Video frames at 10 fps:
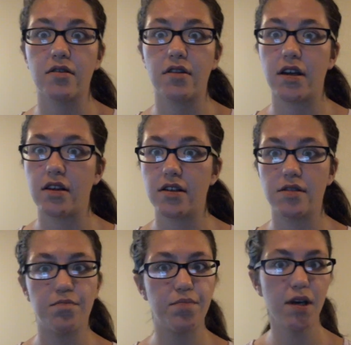are like these
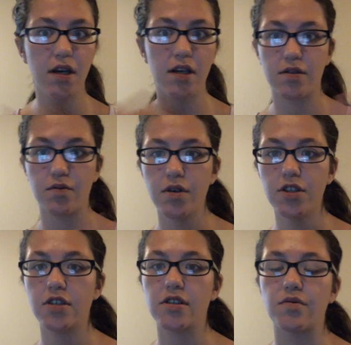big
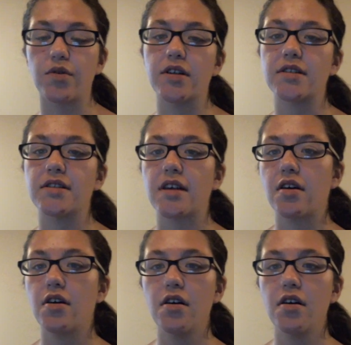switches where it's like,